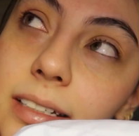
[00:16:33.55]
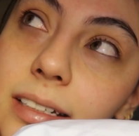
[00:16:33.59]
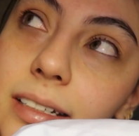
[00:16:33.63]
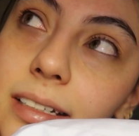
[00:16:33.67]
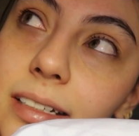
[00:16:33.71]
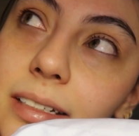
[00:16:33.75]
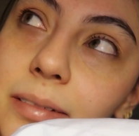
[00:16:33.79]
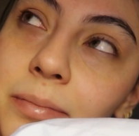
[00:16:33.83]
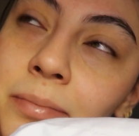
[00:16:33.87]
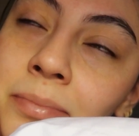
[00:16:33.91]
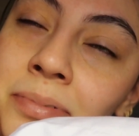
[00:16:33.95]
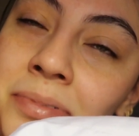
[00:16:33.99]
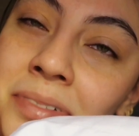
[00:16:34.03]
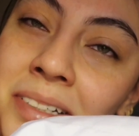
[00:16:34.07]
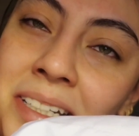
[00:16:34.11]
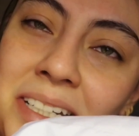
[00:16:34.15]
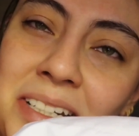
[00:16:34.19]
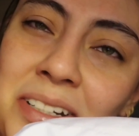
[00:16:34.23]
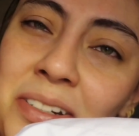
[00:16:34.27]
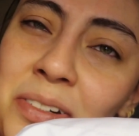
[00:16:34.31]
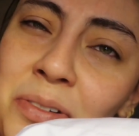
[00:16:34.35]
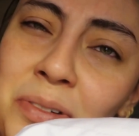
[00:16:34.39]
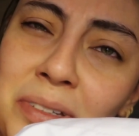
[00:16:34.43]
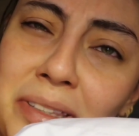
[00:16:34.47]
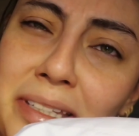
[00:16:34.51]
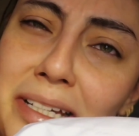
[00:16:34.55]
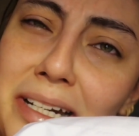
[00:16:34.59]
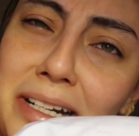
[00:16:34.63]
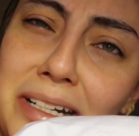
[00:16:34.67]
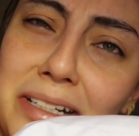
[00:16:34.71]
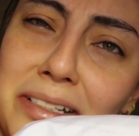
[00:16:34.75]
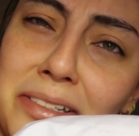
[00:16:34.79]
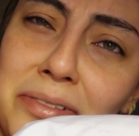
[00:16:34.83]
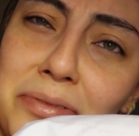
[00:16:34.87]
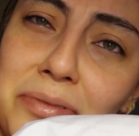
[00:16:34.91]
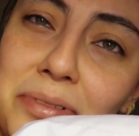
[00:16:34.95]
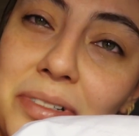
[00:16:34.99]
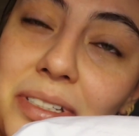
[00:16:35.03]
I don't know what that
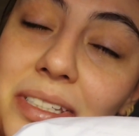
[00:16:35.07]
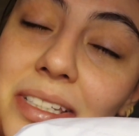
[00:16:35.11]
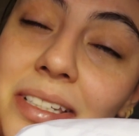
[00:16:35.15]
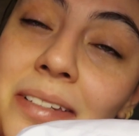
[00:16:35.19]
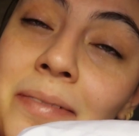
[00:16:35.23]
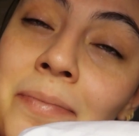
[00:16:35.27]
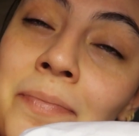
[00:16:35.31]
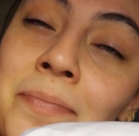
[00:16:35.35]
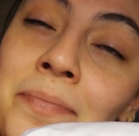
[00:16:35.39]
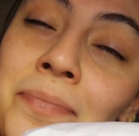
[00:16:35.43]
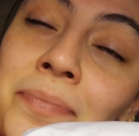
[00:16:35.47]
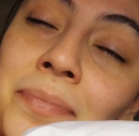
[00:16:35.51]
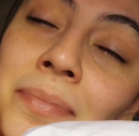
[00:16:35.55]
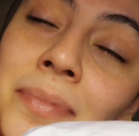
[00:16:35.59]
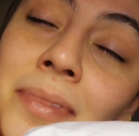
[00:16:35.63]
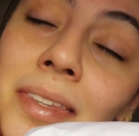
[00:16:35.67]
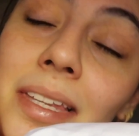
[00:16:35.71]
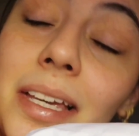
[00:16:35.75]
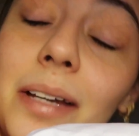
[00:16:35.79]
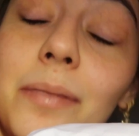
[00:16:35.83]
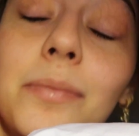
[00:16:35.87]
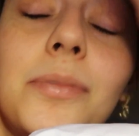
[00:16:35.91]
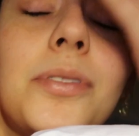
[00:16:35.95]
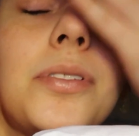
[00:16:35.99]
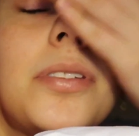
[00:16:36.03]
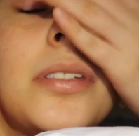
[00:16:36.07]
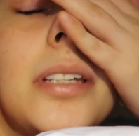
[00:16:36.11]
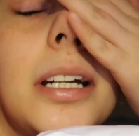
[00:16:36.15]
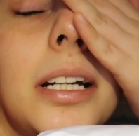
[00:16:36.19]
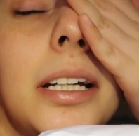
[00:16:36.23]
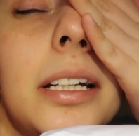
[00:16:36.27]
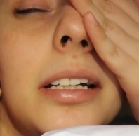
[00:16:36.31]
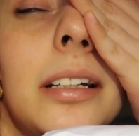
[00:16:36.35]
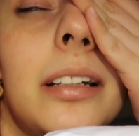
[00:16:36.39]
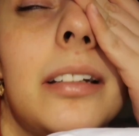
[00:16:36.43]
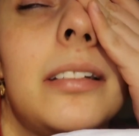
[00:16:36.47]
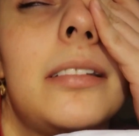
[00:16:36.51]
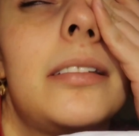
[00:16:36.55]
accent was. I'm just
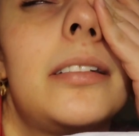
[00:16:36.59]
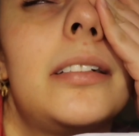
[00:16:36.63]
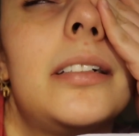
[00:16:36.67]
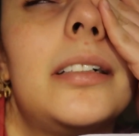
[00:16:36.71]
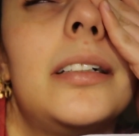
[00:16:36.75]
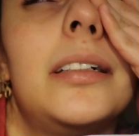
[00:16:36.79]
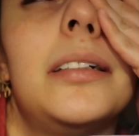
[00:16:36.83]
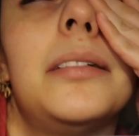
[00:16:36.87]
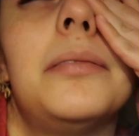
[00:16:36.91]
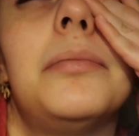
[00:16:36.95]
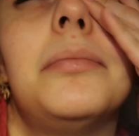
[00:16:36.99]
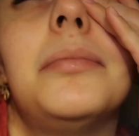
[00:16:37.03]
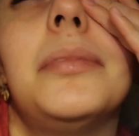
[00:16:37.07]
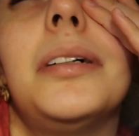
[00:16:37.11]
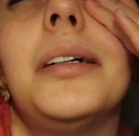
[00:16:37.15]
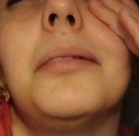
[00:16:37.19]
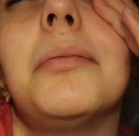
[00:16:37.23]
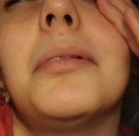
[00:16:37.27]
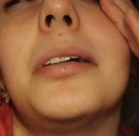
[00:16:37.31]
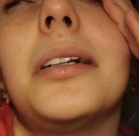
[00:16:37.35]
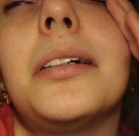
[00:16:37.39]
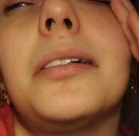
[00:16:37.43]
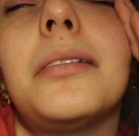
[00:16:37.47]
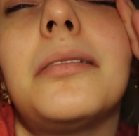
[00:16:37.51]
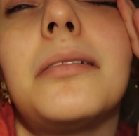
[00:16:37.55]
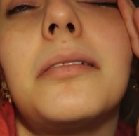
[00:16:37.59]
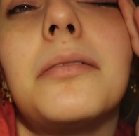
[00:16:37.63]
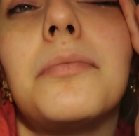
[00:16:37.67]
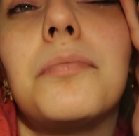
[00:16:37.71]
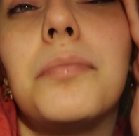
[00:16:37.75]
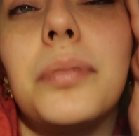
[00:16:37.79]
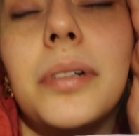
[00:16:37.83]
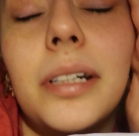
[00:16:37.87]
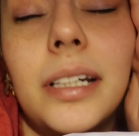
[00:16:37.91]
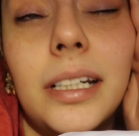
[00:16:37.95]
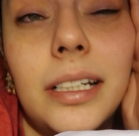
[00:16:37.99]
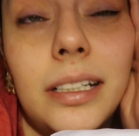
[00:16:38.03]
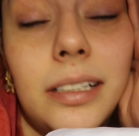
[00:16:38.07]
tired. I'm gonna go to
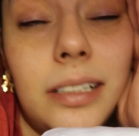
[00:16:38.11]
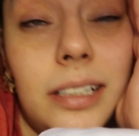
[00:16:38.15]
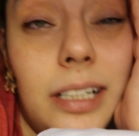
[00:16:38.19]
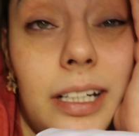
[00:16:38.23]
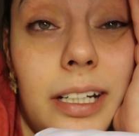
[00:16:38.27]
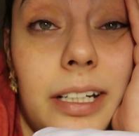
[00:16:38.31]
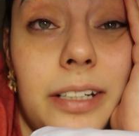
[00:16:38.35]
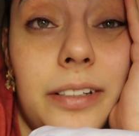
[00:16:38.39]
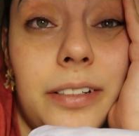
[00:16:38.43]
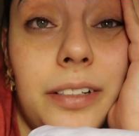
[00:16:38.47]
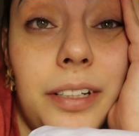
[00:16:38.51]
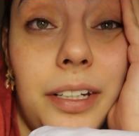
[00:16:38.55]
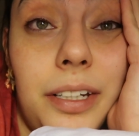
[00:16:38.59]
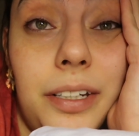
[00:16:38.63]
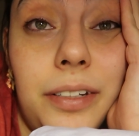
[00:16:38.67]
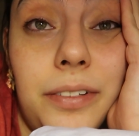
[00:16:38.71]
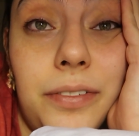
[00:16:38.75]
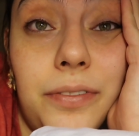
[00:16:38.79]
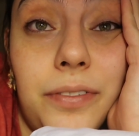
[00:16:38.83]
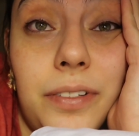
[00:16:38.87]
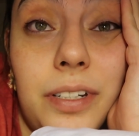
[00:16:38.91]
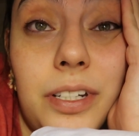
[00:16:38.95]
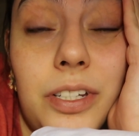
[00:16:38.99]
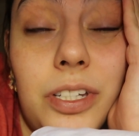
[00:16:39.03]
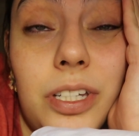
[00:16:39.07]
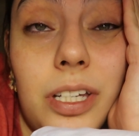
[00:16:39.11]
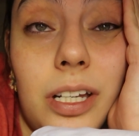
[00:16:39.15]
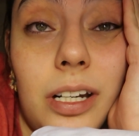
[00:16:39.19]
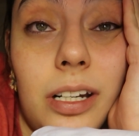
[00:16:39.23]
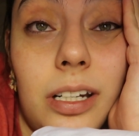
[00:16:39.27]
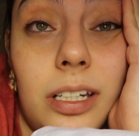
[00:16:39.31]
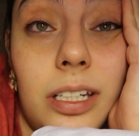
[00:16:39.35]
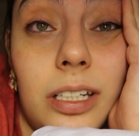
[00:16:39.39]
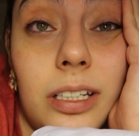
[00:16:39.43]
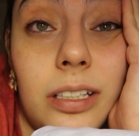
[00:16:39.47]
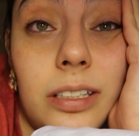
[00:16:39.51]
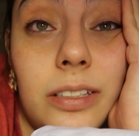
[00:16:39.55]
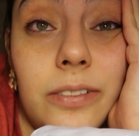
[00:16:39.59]
bed. I finished
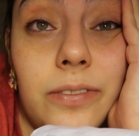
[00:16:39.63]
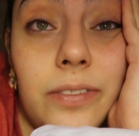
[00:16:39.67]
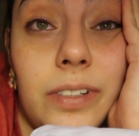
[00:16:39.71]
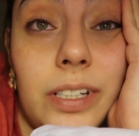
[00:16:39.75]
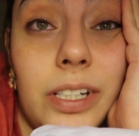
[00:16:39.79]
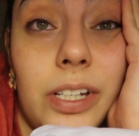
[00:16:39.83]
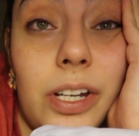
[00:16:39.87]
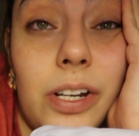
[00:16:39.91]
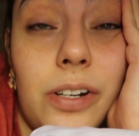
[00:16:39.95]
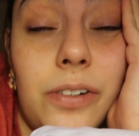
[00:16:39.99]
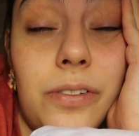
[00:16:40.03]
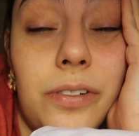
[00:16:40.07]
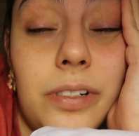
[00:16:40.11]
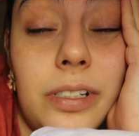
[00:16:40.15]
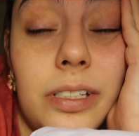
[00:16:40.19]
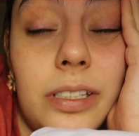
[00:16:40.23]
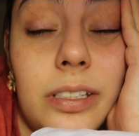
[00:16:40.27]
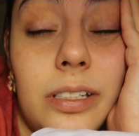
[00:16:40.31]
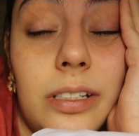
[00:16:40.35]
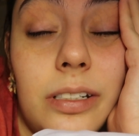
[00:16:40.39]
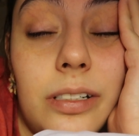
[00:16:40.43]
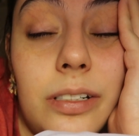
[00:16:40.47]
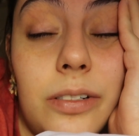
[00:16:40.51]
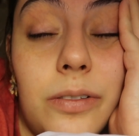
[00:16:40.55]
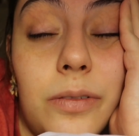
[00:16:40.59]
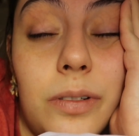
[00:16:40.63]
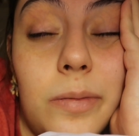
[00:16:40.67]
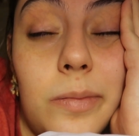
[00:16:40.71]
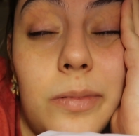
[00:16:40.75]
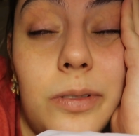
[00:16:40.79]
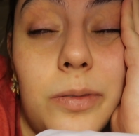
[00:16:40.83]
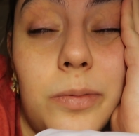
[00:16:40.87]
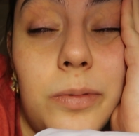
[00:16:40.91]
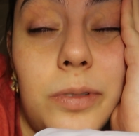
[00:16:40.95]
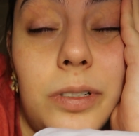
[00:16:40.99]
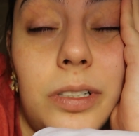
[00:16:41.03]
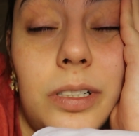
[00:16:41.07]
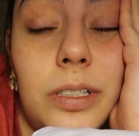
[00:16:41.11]
editing the video, it's gonna go up
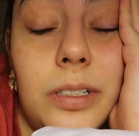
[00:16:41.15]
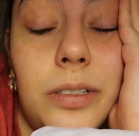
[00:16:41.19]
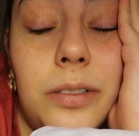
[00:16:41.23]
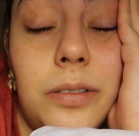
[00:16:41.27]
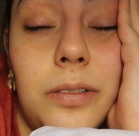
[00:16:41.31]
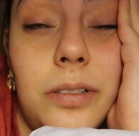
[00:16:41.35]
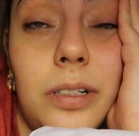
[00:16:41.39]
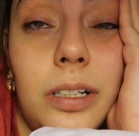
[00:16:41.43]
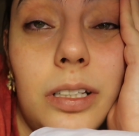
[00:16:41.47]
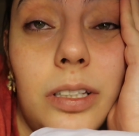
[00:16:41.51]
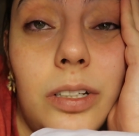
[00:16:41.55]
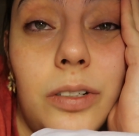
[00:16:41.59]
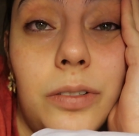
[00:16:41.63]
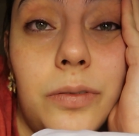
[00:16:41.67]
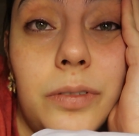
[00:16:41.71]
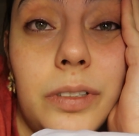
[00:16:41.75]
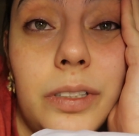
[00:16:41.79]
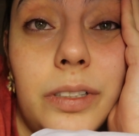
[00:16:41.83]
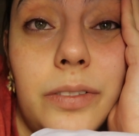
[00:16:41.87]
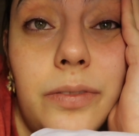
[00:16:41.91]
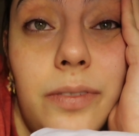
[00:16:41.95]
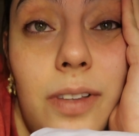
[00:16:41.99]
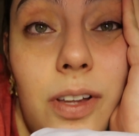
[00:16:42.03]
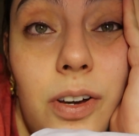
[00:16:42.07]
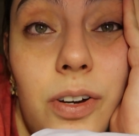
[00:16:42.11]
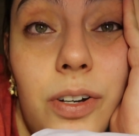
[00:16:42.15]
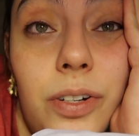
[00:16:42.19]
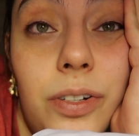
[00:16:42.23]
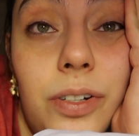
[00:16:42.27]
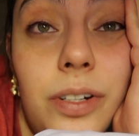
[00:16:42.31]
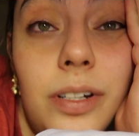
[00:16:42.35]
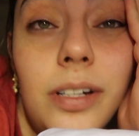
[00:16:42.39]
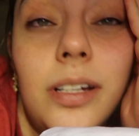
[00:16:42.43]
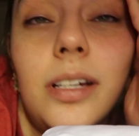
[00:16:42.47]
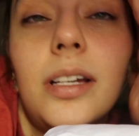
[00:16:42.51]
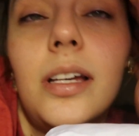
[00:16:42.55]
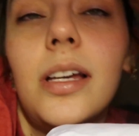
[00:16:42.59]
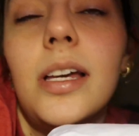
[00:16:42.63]
tomorrow along this vlog.
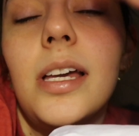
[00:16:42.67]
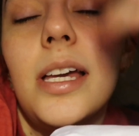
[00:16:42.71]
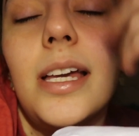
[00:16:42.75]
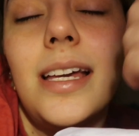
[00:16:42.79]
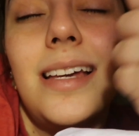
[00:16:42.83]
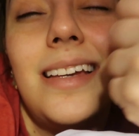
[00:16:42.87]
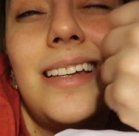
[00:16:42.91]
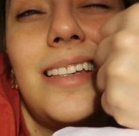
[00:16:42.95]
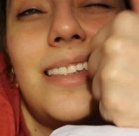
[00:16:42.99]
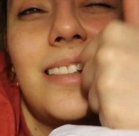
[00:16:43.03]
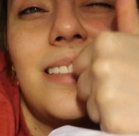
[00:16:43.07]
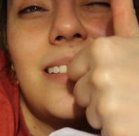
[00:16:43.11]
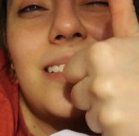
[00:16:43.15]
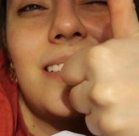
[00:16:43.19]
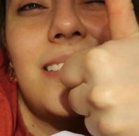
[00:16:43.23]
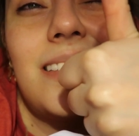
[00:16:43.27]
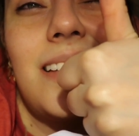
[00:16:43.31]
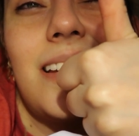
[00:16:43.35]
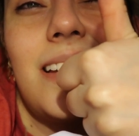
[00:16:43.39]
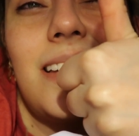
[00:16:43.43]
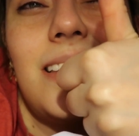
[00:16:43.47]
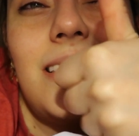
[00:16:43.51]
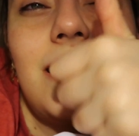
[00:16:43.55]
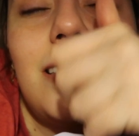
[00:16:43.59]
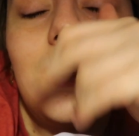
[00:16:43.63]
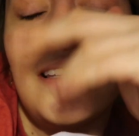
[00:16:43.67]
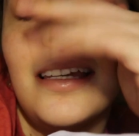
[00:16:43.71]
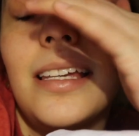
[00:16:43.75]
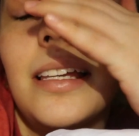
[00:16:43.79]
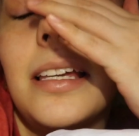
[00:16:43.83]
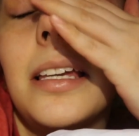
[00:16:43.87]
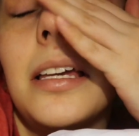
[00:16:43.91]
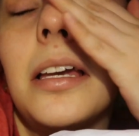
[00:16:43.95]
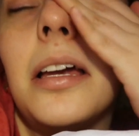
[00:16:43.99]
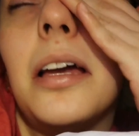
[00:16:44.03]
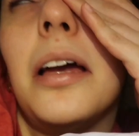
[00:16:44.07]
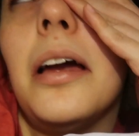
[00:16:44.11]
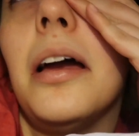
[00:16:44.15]
Success.
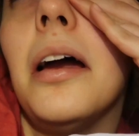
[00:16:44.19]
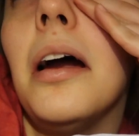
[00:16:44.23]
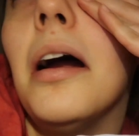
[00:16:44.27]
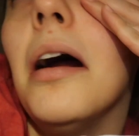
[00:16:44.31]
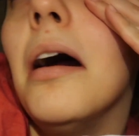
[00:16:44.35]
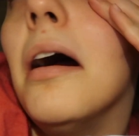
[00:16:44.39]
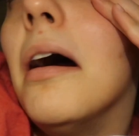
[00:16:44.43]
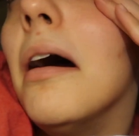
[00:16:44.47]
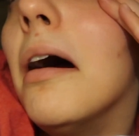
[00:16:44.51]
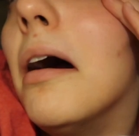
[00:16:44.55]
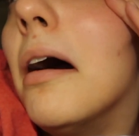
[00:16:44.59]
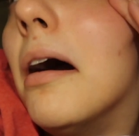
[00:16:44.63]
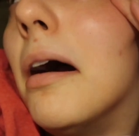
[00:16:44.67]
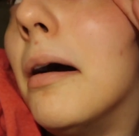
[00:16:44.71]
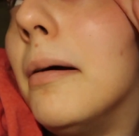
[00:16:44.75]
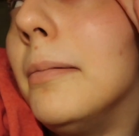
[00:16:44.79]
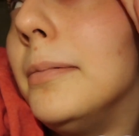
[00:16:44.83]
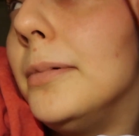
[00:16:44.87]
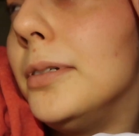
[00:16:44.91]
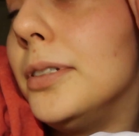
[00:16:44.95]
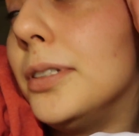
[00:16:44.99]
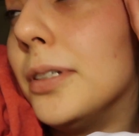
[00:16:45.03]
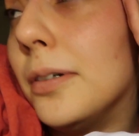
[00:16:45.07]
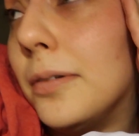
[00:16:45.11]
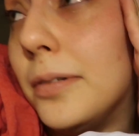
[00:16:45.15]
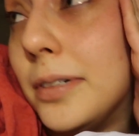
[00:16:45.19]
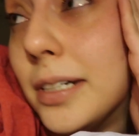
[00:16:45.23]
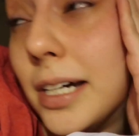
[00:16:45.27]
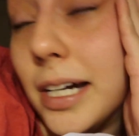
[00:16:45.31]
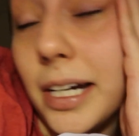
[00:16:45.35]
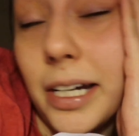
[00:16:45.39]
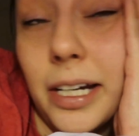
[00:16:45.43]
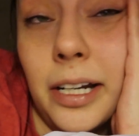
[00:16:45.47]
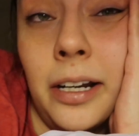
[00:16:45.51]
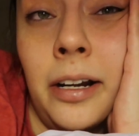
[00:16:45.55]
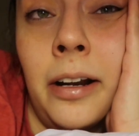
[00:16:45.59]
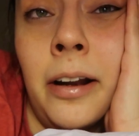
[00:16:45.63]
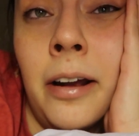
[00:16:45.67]
Oh, I'm so
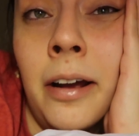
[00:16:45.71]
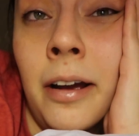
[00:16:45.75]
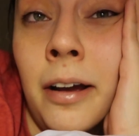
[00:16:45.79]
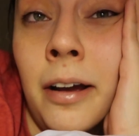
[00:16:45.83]
tired.